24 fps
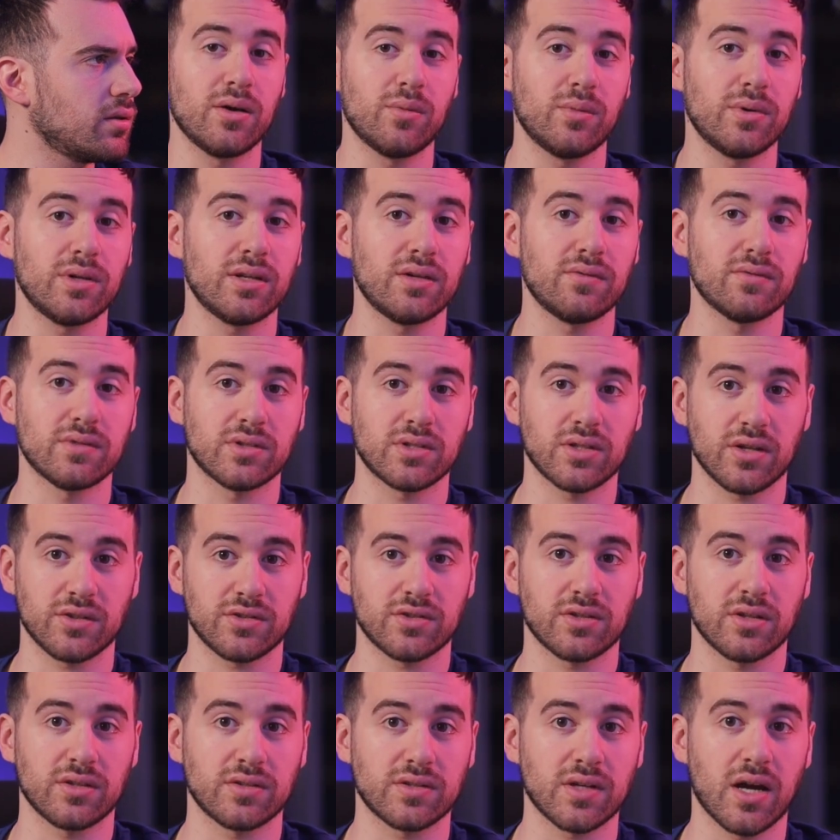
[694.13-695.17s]
We didn't even touch
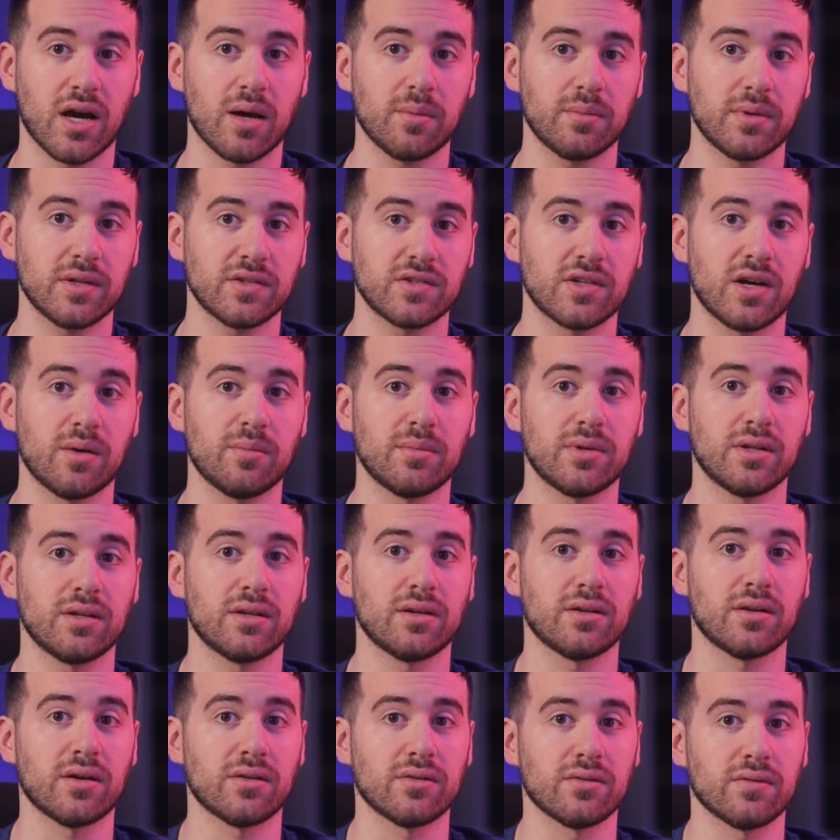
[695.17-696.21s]
the top. That's coming in
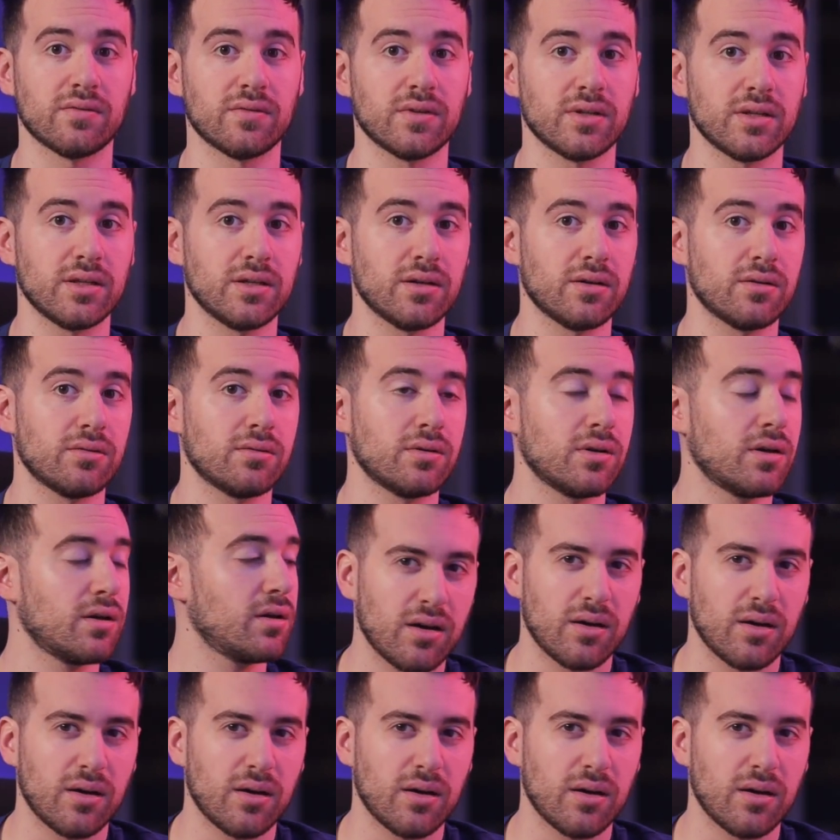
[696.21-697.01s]
another video.